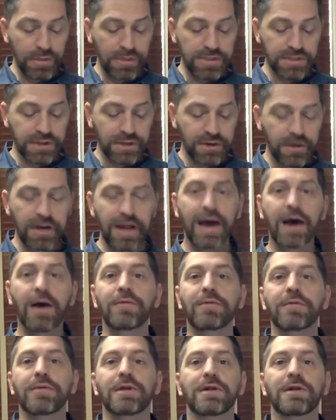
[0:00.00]
We started
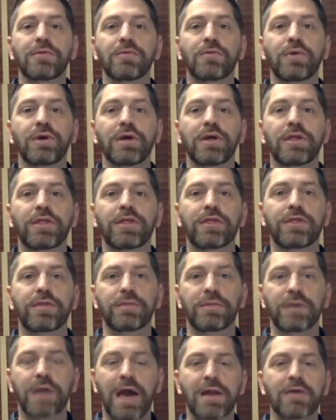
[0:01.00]
out
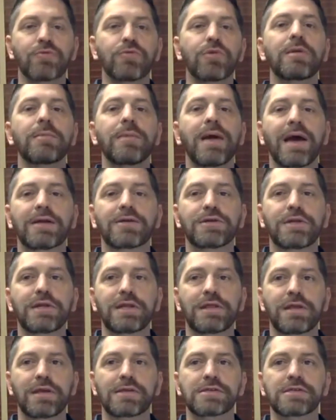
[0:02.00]
with kind of
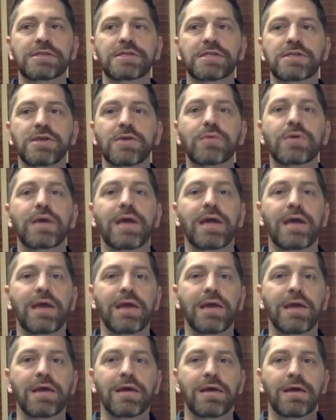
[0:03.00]
reimagining things and says,
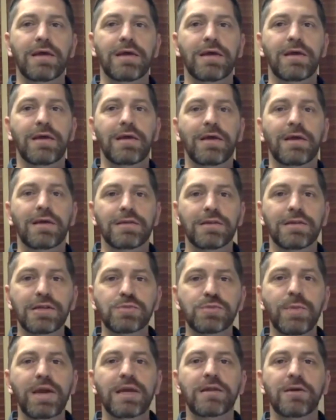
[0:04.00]
okay,
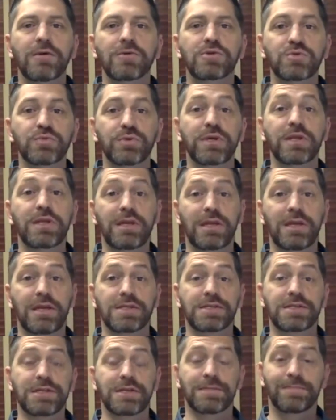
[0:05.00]
let's make notes really
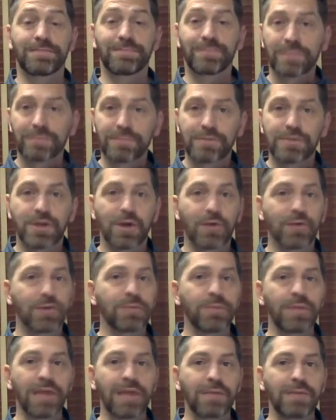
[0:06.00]
easy.
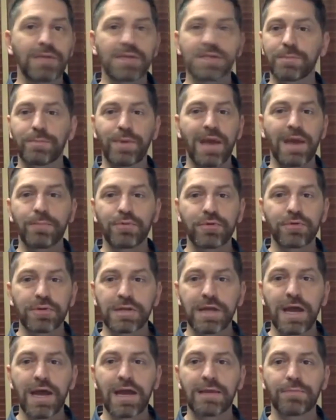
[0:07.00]
Start with a blank piece of
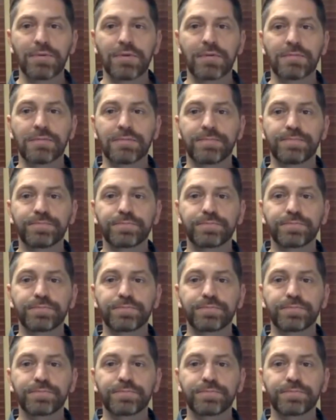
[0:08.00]
paper and type.